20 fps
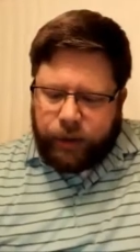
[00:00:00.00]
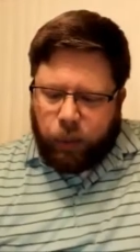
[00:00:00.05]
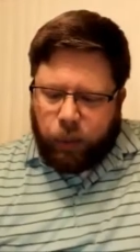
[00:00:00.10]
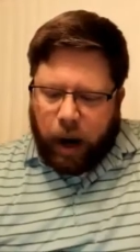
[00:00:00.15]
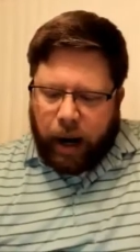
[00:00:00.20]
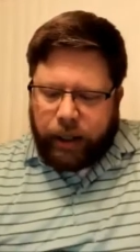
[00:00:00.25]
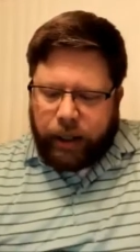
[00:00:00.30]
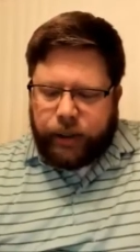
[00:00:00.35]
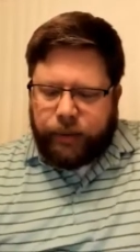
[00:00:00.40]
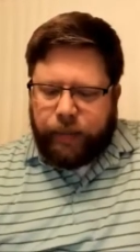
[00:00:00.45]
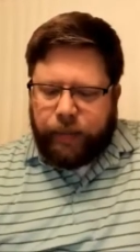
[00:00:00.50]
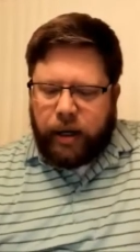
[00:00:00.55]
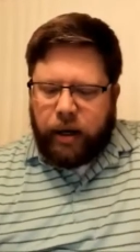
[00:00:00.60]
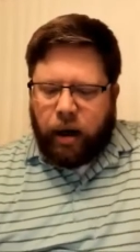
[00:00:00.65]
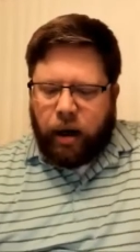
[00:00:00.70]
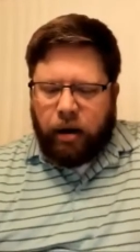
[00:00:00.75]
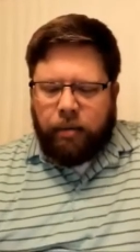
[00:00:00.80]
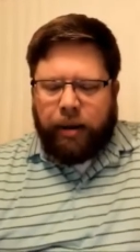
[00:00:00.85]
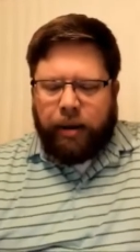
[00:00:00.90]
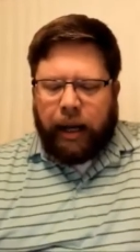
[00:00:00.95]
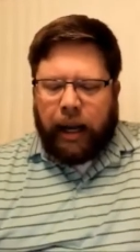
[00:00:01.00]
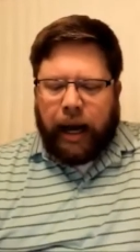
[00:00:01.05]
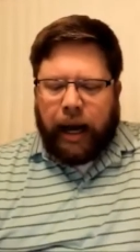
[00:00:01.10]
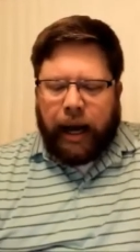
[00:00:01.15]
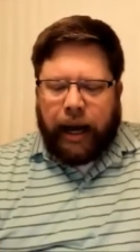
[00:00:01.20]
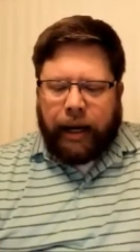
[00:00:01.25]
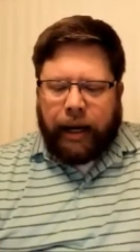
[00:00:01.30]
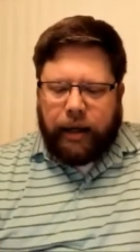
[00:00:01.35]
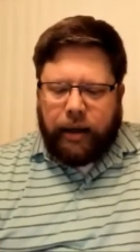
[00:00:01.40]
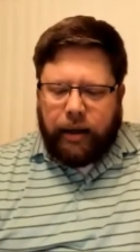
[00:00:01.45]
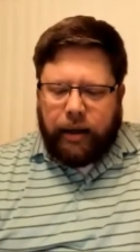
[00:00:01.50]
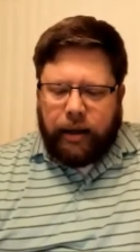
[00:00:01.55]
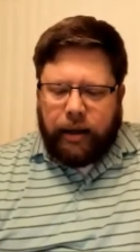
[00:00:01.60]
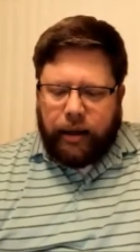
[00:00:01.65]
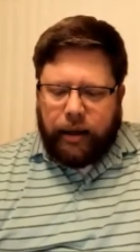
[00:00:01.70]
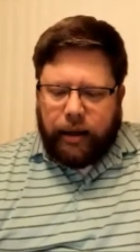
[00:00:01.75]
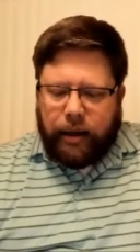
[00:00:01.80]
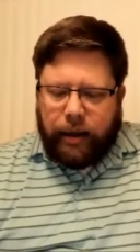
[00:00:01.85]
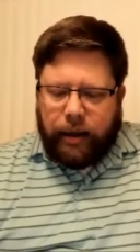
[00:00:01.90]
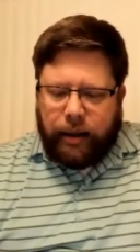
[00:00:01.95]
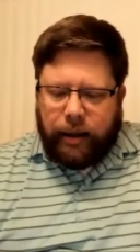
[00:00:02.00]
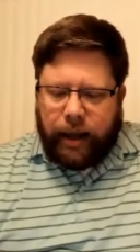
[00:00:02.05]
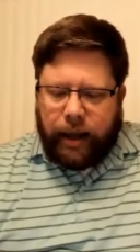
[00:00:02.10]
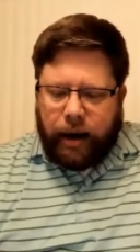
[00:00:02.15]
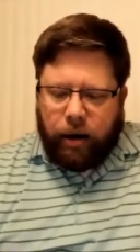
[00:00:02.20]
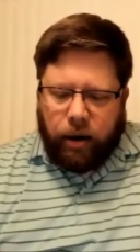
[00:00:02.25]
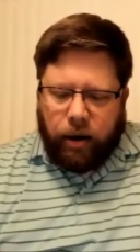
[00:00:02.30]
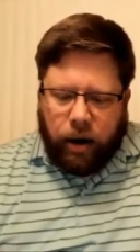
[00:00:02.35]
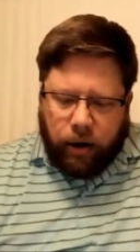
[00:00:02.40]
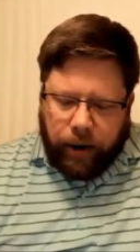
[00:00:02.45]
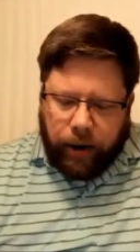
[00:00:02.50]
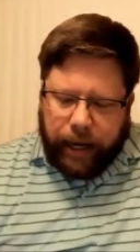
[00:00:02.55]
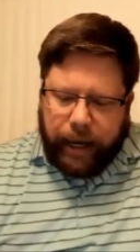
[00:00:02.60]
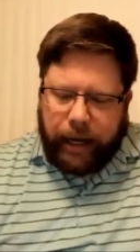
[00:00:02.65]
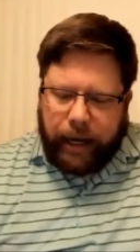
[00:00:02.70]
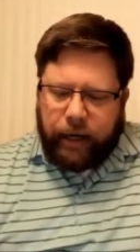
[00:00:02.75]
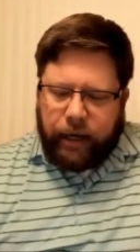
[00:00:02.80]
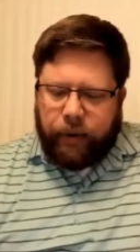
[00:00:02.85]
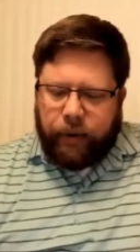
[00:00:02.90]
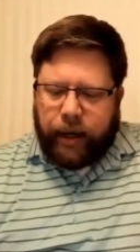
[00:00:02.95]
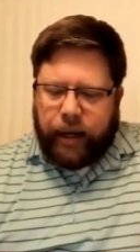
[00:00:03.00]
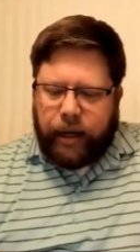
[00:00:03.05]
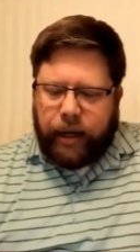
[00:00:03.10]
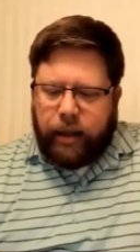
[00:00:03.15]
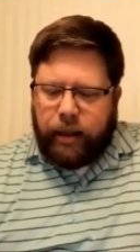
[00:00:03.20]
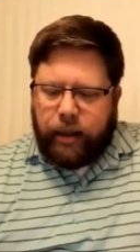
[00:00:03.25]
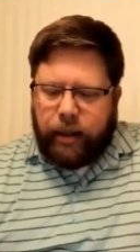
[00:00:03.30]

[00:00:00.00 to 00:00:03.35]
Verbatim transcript: watchmen are blind. They are all ignorant.